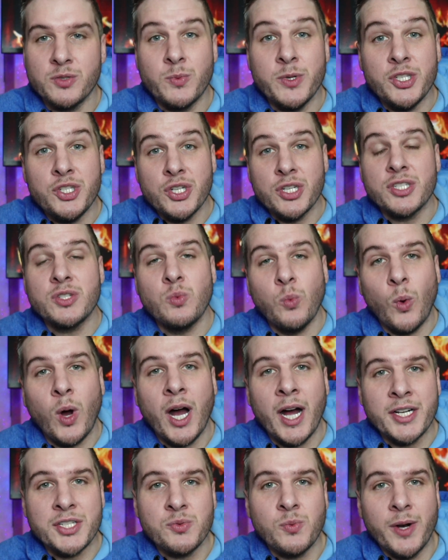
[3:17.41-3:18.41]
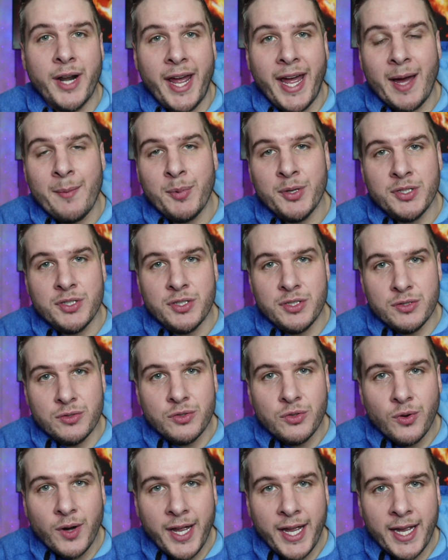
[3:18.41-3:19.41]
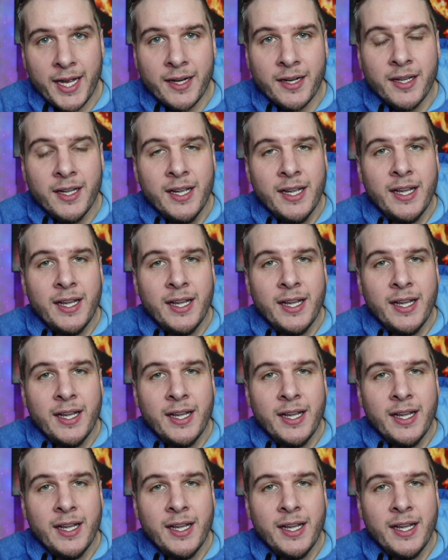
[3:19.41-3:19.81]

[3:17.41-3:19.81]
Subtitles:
We just watched what happened to Ukraine